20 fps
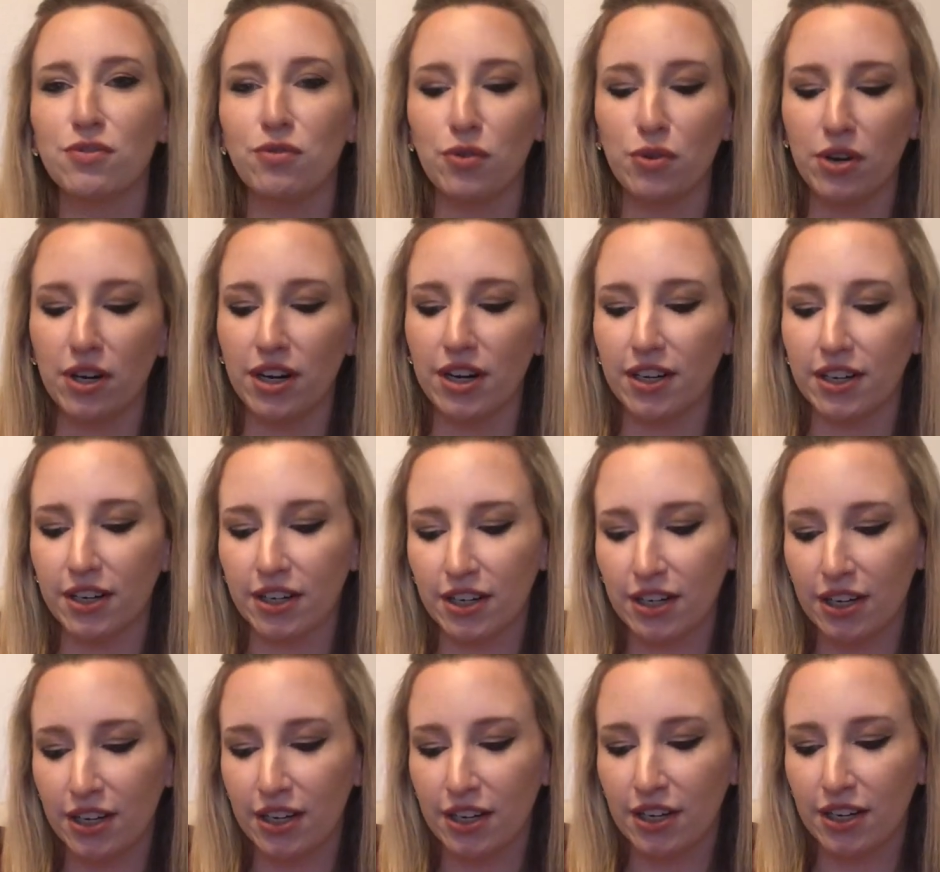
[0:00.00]
for
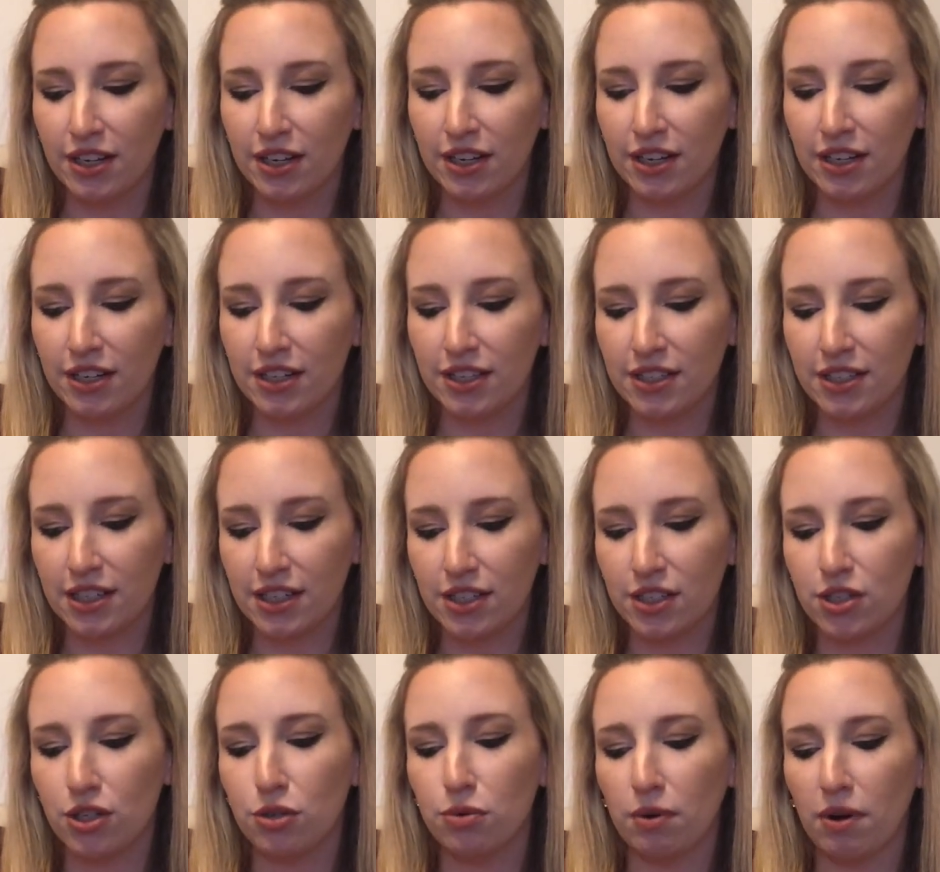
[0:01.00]
6
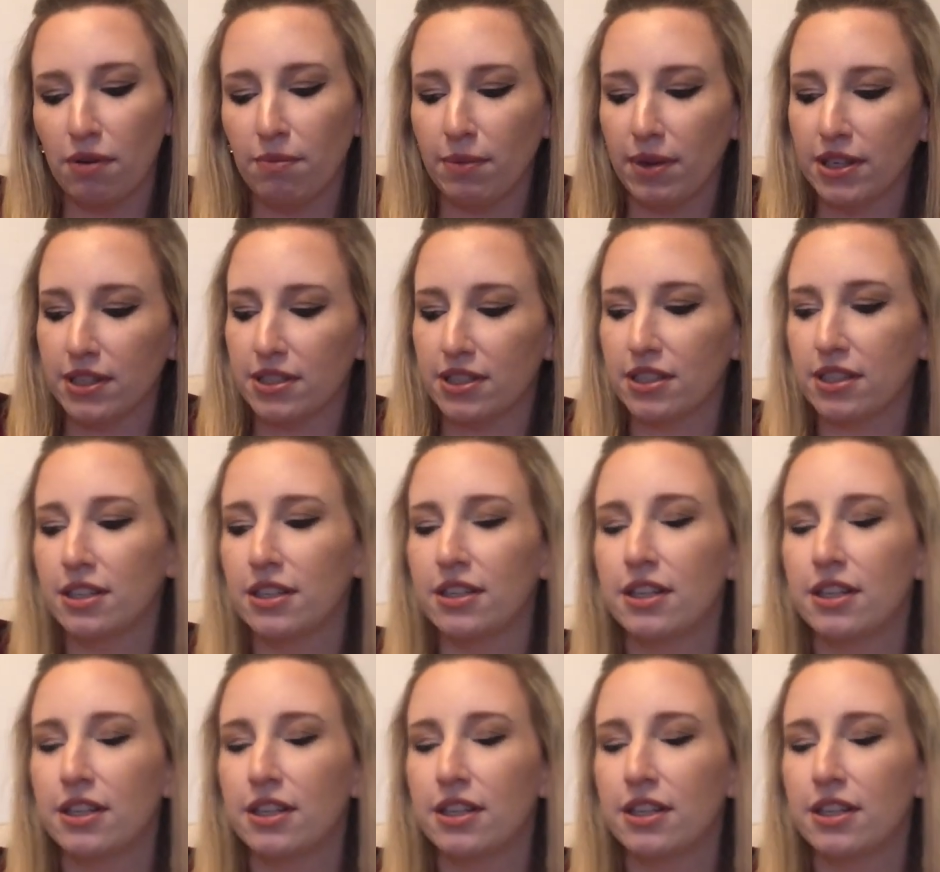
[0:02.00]
to 12 months.